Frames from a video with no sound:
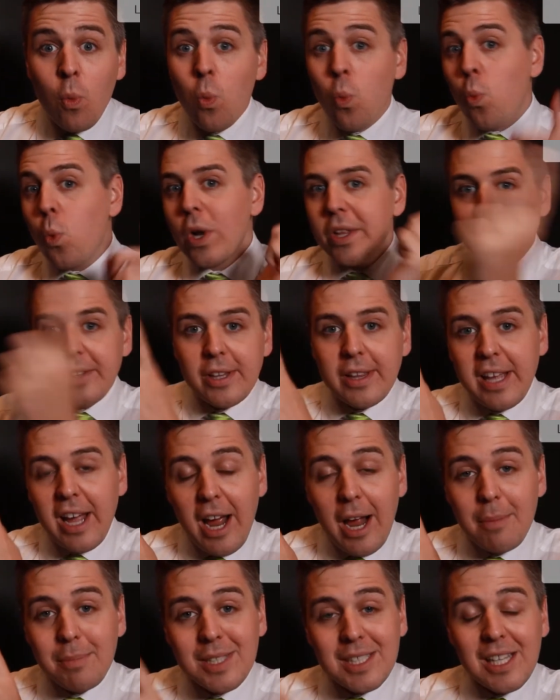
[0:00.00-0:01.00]
with the
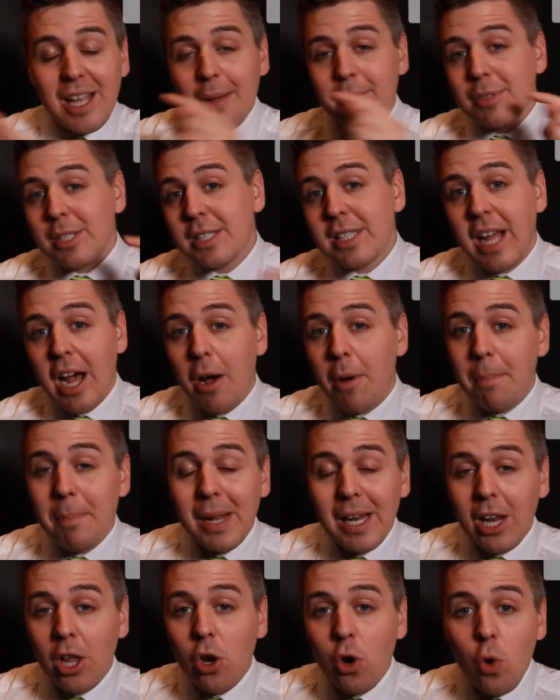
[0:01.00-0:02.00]
timestamps down
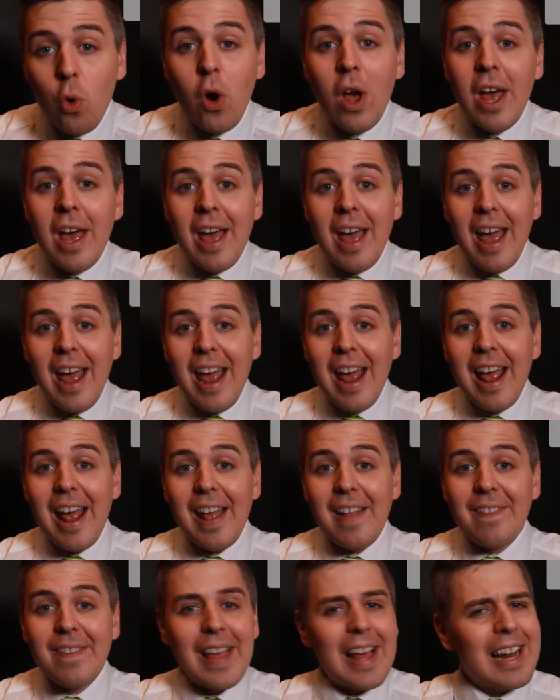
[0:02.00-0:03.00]
below
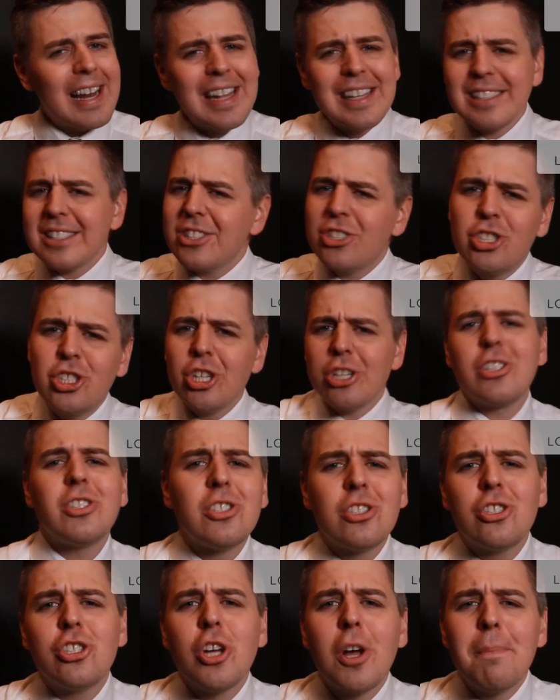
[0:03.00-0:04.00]
and let's
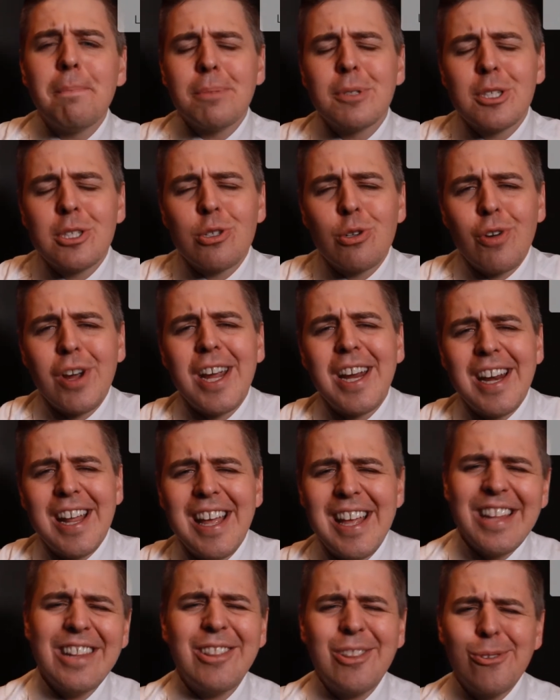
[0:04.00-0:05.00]
just jump straight
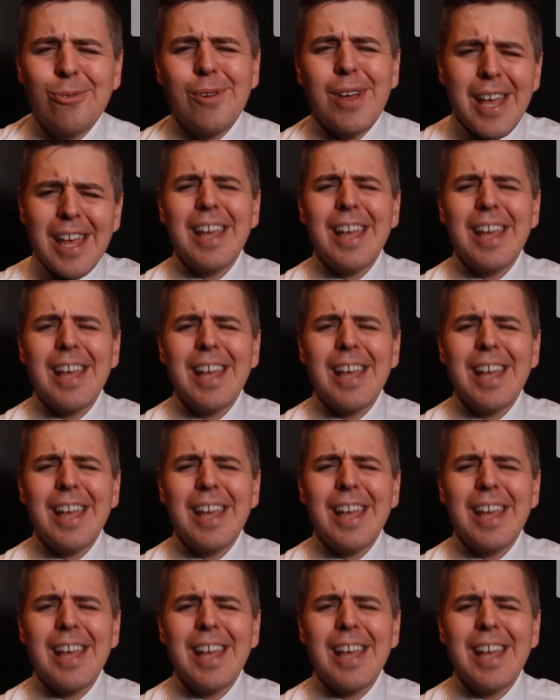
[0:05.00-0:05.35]
into